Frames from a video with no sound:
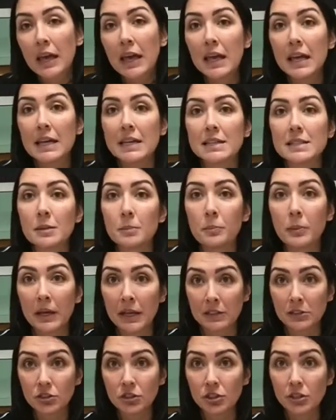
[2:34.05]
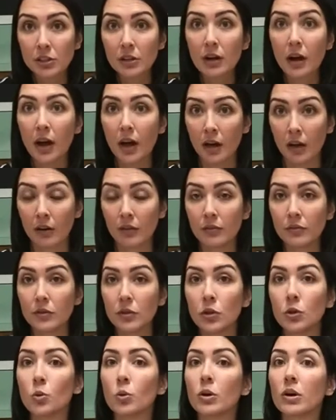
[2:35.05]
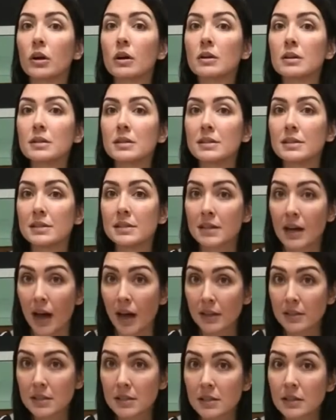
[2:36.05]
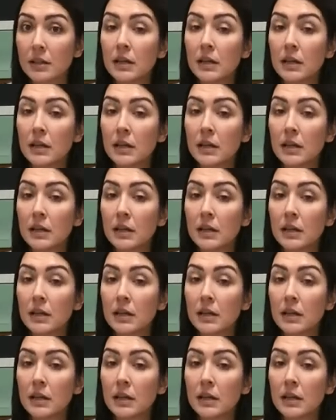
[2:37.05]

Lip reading: is a picture of your dot.